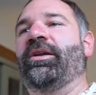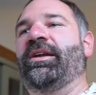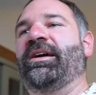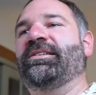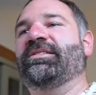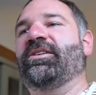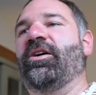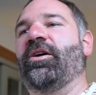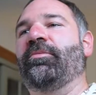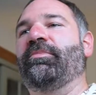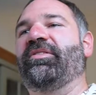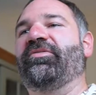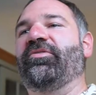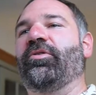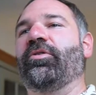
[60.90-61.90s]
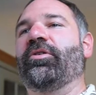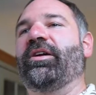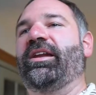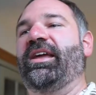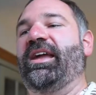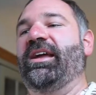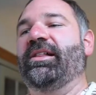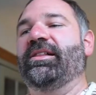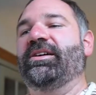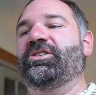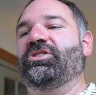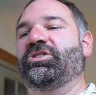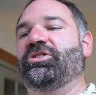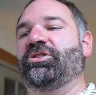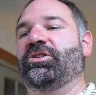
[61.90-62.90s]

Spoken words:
has gone before in English.